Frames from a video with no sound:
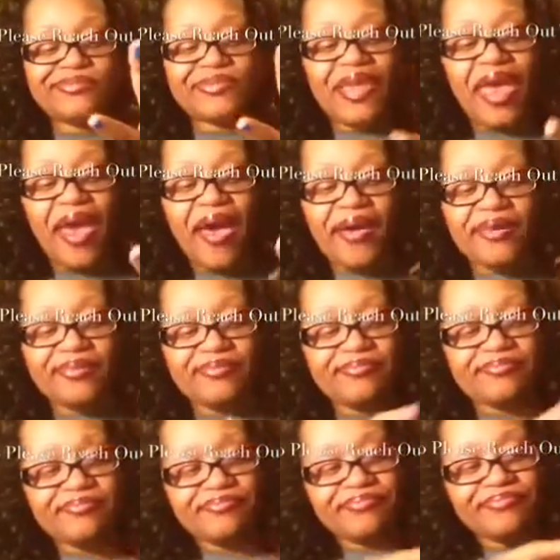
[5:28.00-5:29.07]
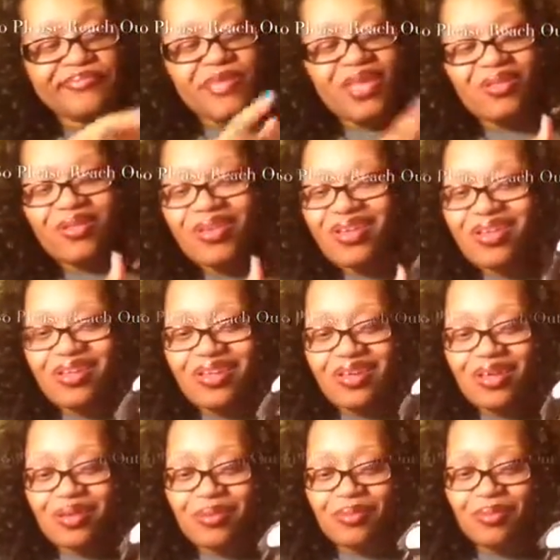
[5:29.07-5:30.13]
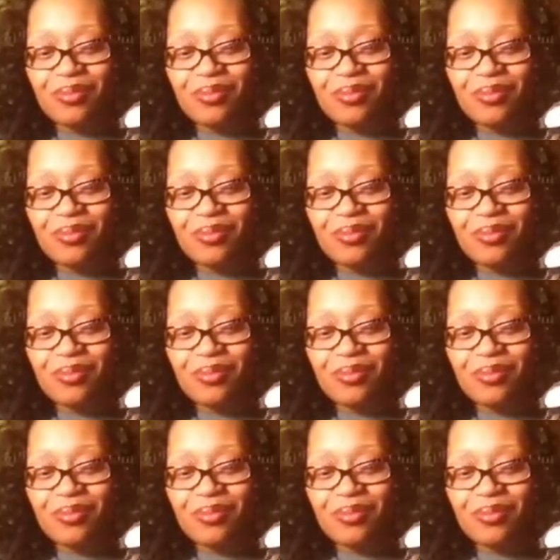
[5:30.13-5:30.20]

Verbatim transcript: here. Yeah, Hello Kitty.